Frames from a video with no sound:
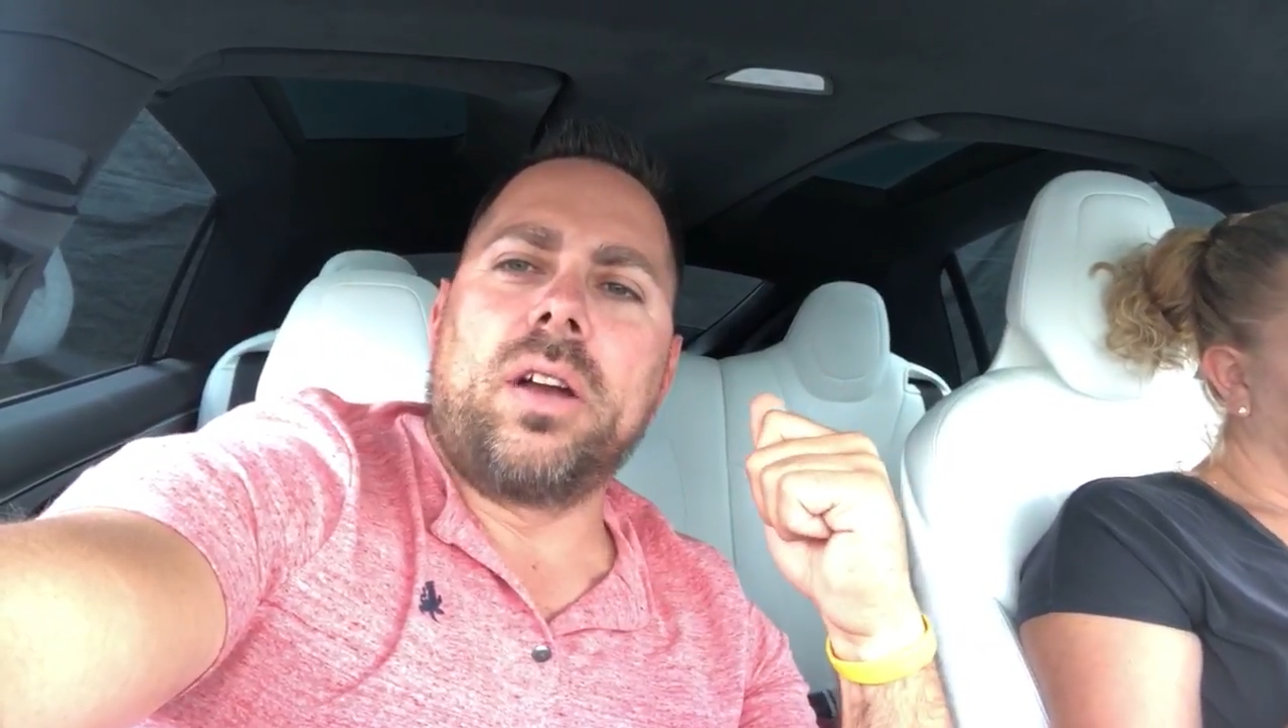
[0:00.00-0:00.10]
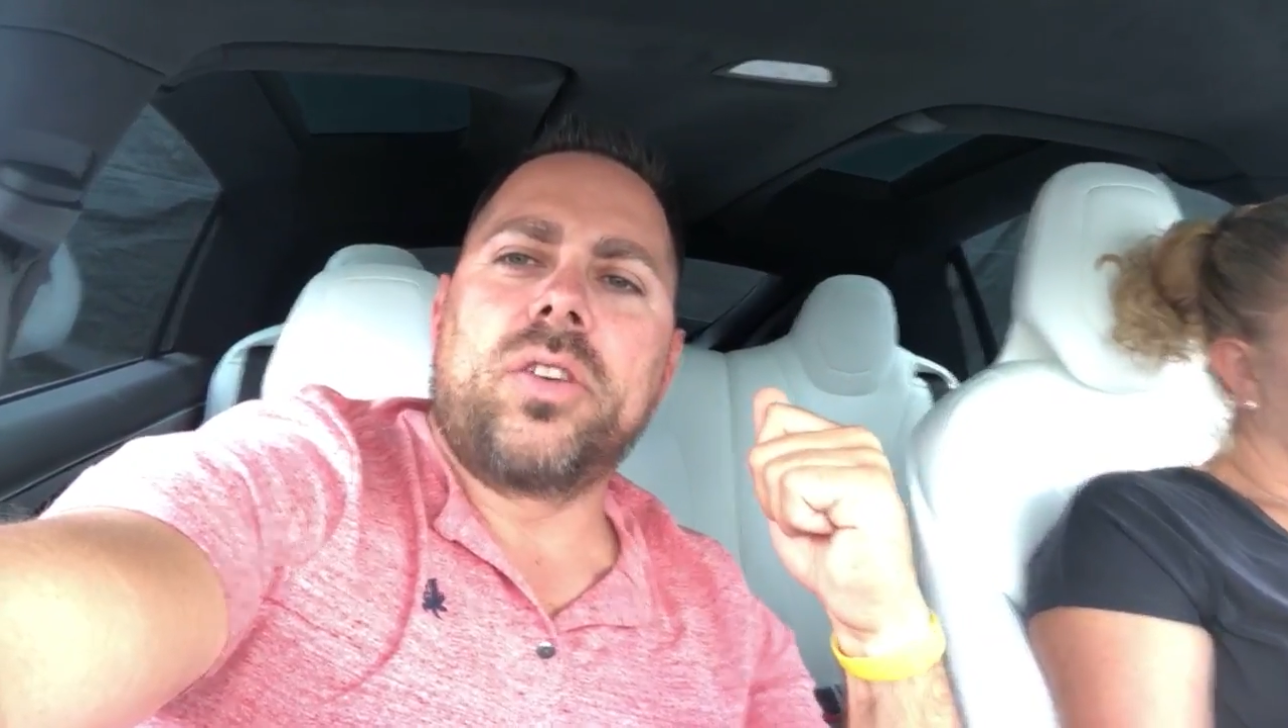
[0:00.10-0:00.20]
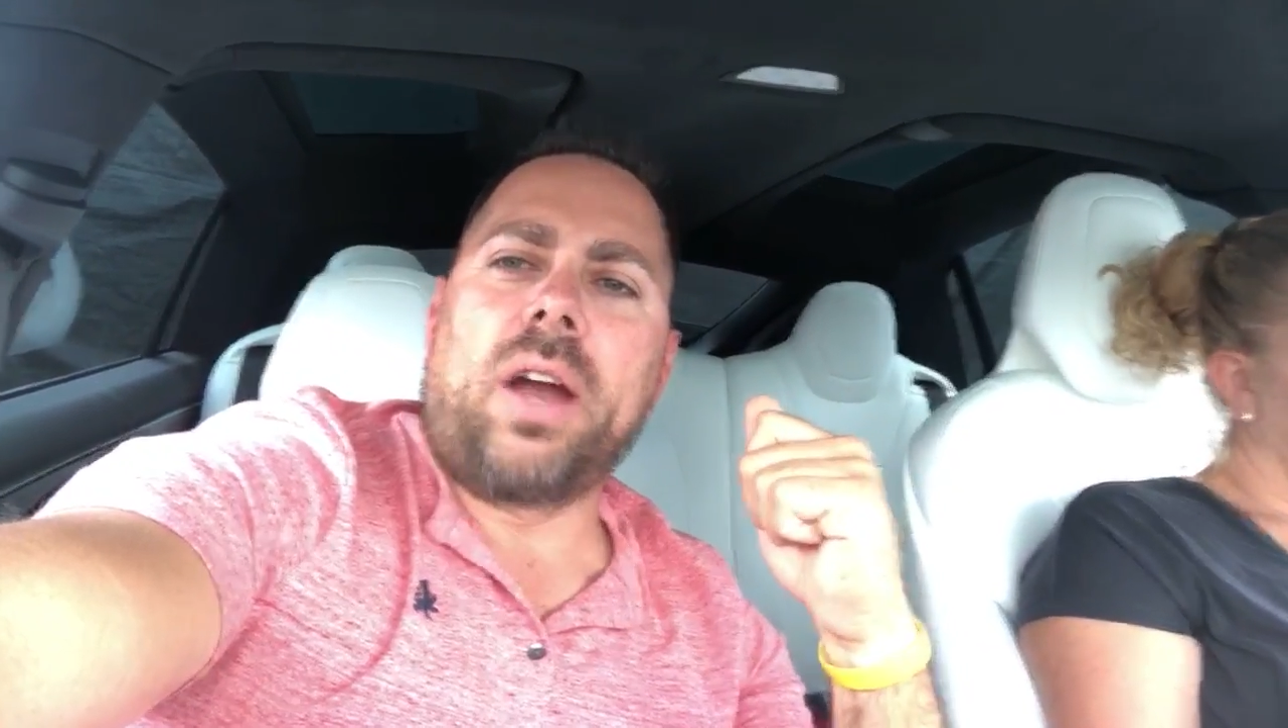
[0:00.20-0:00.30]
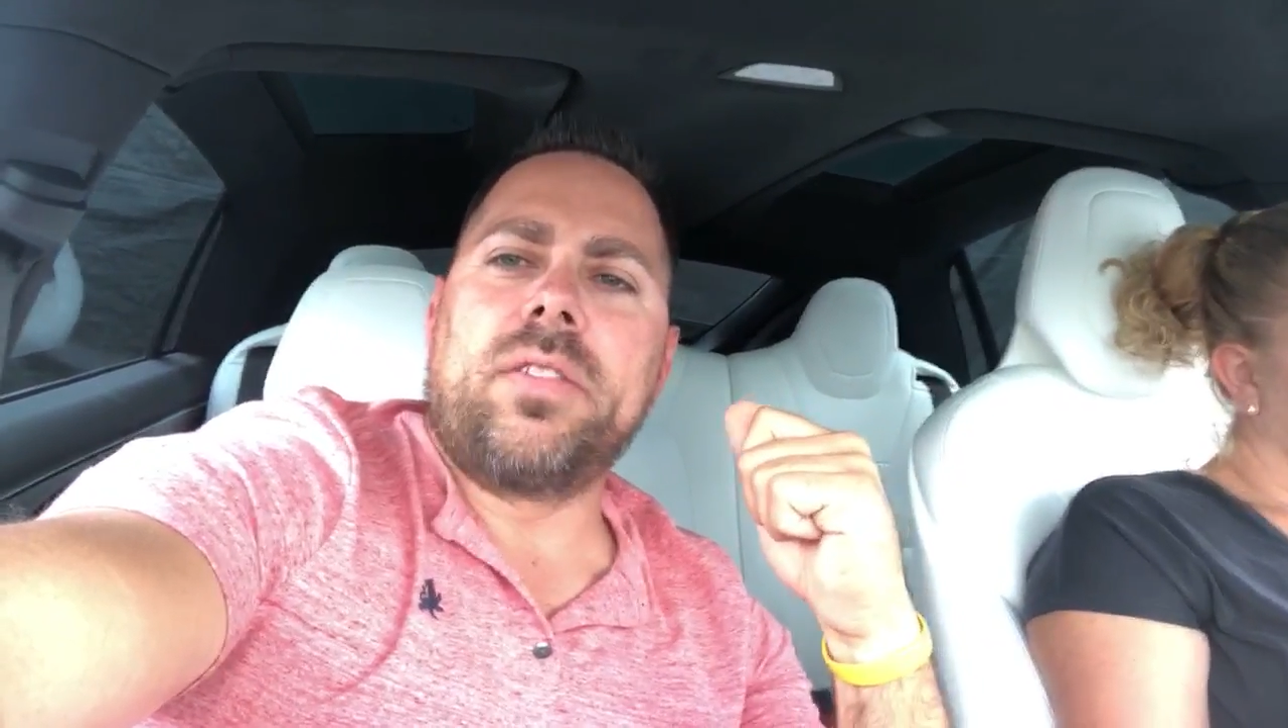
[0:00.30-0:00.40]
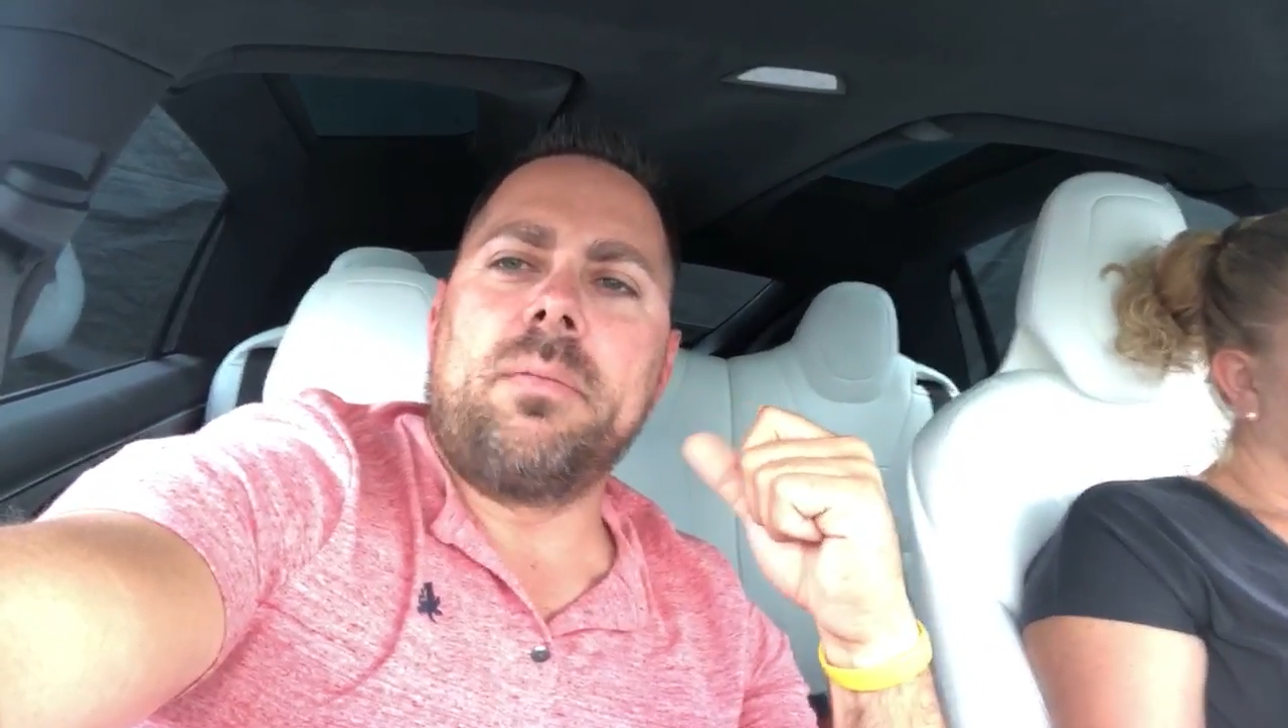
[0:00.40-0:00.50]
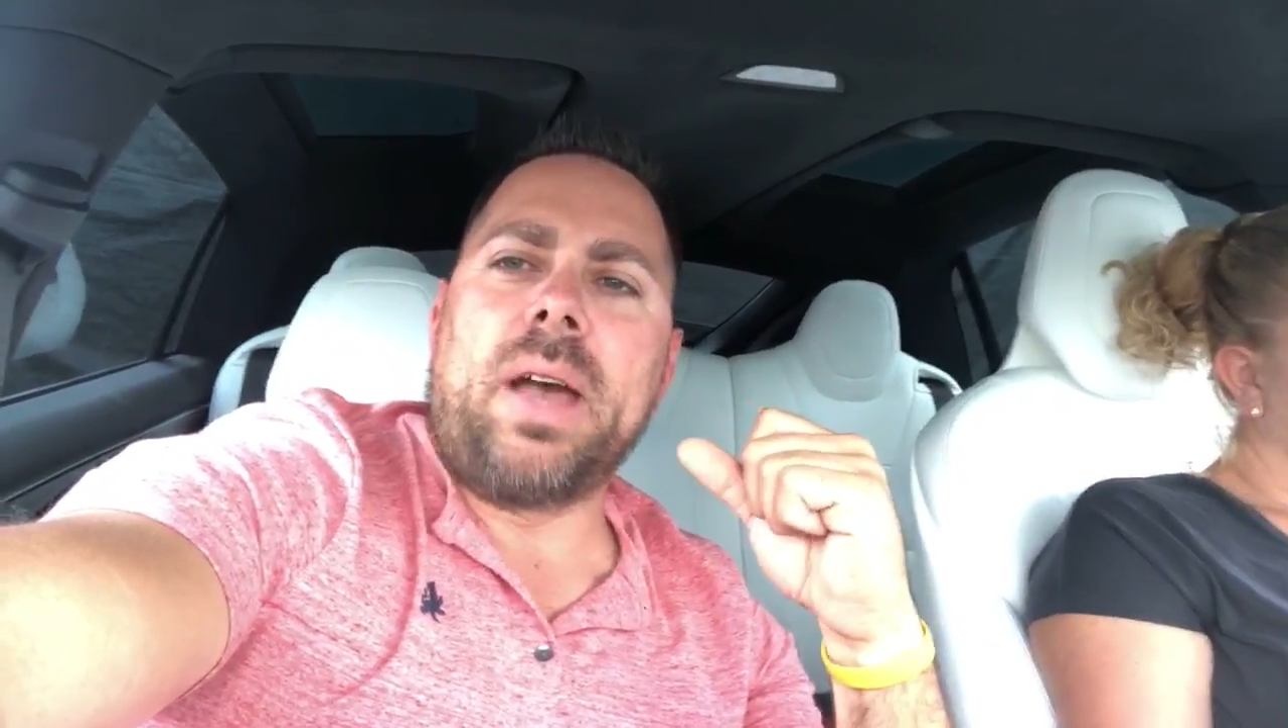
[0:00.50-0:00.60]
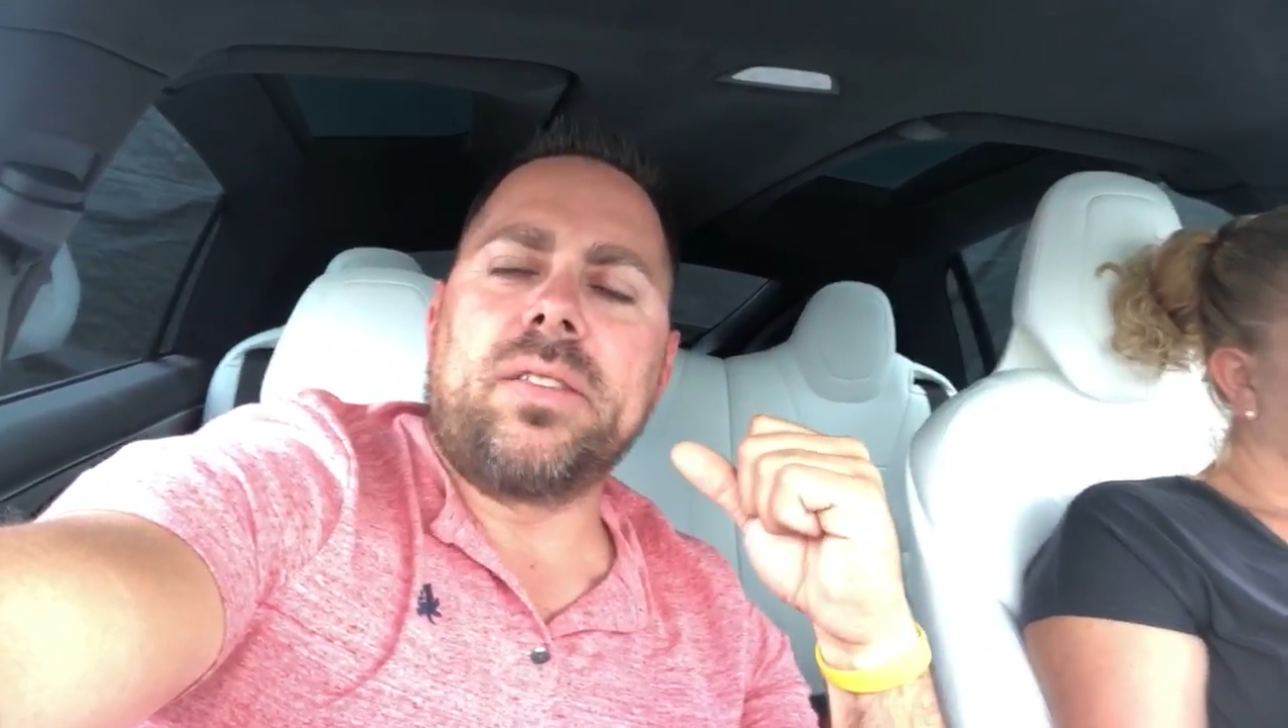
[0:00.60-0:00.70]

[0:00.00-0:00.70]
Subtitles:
our drive to